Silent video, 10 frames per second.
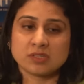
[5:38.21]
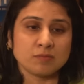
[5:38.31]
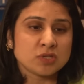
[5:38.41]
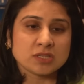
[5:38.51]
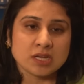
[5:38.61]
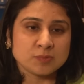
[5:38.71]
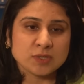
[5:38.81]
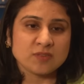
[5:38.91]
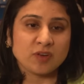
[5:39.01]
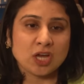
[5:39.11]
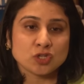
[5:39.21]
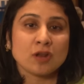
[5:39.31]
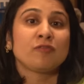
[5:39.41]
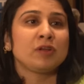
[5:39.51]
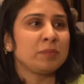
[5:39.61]
some design specification
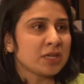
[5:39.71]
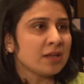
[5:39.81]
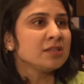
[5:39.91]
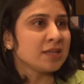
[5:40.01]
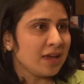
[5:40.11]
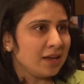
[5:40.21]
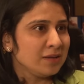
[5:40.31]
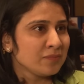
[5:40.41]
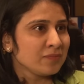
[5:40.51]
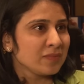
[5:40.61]
and flip it on its head